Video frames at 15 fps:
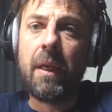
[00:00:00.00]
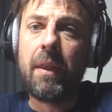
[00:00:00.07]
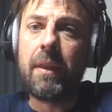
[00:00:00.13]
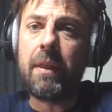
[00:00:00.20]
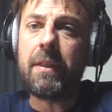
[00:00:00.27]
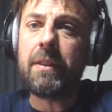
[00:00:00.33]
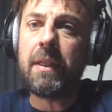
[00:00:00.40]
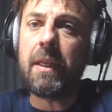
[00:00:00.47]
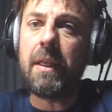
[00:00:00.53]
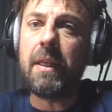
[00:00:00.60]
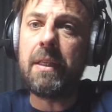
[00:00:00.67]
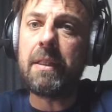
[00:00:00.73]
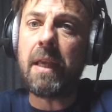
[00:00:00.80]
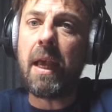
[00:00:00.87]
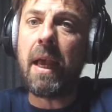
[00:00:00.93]
This
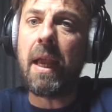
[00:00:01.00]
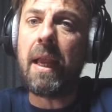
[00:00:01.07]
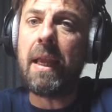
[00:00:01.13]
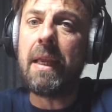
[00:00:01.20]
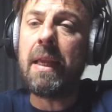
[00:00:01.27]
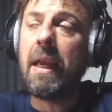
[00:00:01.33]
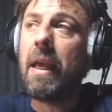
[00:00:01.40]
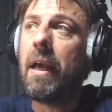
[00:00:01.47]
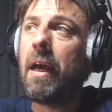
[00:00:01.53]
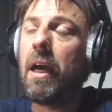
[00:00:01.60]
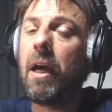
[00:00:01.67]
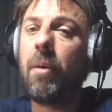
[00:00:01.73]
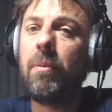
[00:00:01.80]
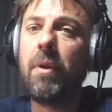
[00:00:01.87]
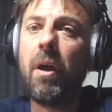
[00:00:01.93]
is a
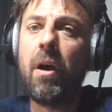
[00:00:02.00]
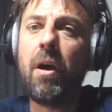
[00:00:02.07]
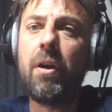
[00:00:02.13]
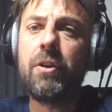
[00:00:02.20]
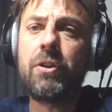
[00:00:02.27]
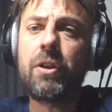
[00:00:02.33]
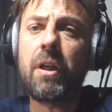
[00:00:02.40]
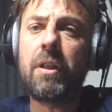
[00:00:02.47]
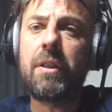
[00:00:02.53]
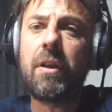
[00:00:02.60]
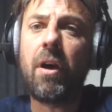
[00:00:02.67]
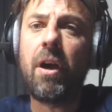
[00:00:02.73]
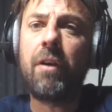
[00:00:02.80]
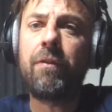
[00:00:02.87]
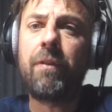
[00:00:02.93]
large
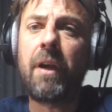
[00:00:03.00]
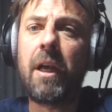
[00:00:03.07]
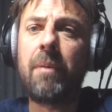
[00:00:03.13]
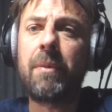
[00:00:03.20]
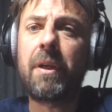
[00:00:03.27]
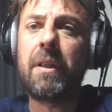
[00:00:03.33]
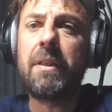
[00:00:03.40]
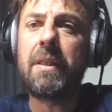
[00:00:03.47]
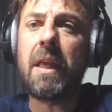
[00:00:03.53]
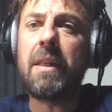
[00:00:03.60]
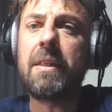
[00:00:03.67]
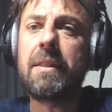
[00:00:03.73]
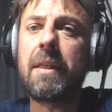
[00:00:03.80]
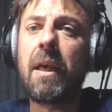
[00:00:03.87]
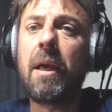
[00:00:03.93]
diaphragm
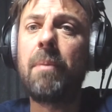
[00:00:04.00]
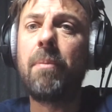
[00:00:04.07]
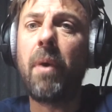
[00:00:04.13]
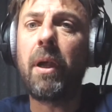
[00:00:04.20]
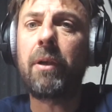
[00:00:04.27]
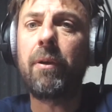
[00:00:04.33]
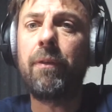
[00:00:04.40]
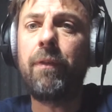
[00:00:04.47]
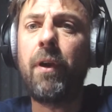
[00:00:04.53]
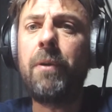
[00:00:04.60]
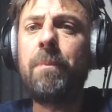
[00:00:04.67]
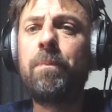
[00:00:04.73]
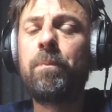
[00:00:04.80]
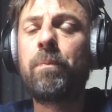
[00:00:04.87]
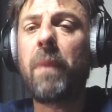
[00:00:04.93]
condenser microphone.